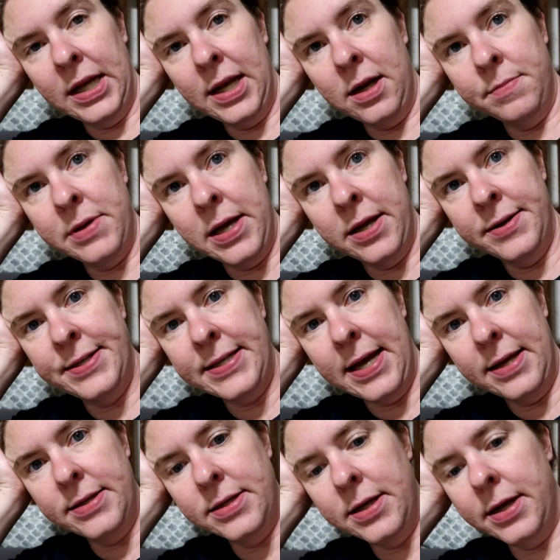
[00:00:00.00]
And I'm kind of
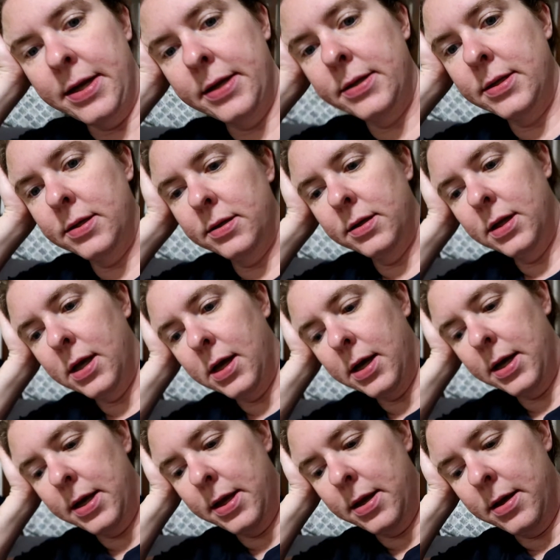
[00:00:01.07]
sad tonight.
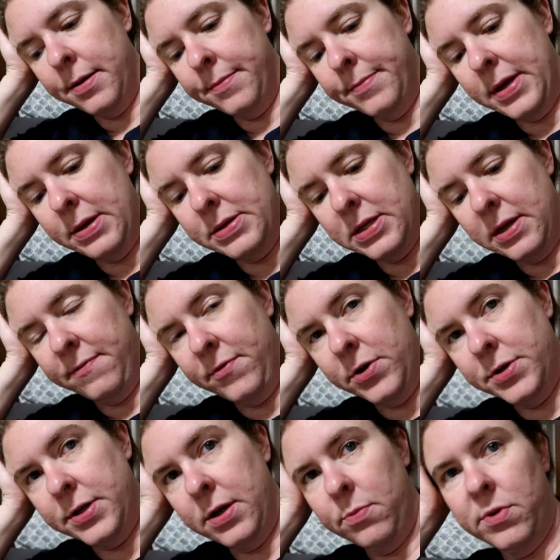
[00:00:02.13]
I, um, I was
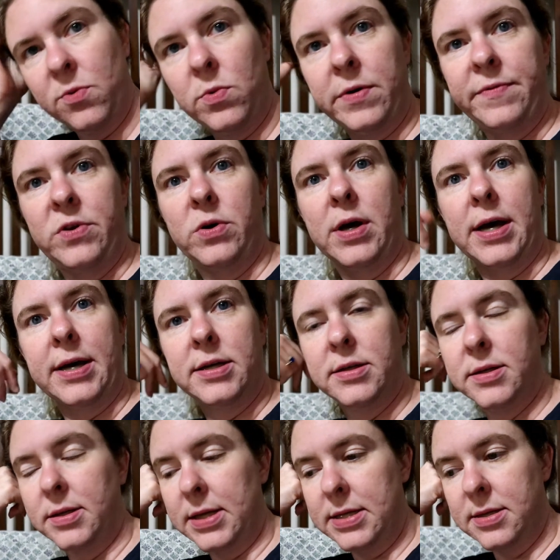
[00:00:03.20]
conversing with one of you
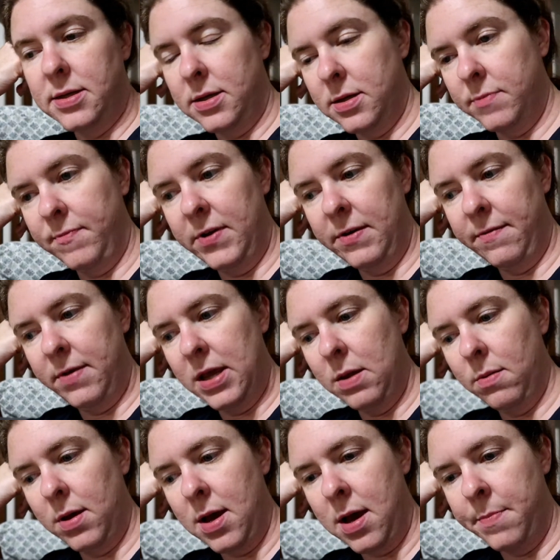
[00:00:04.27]
guys, Lisa,
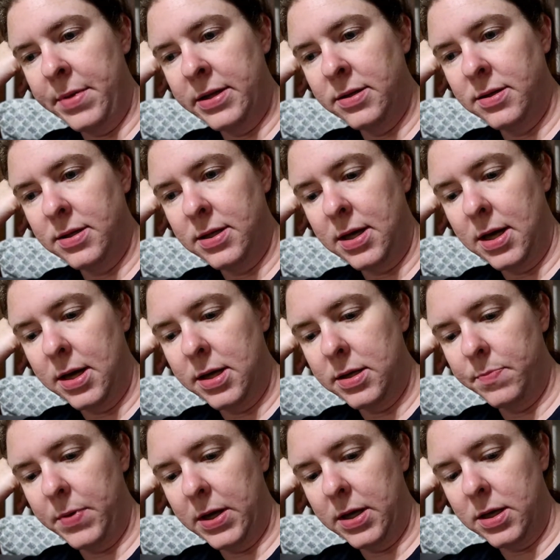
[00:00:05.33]
via comments
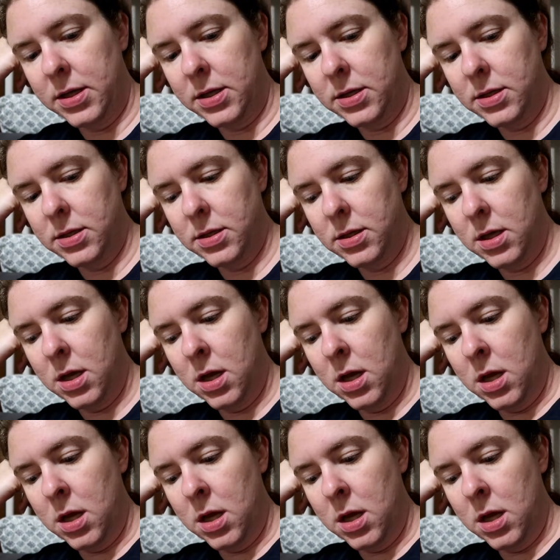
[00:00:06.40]
tonight because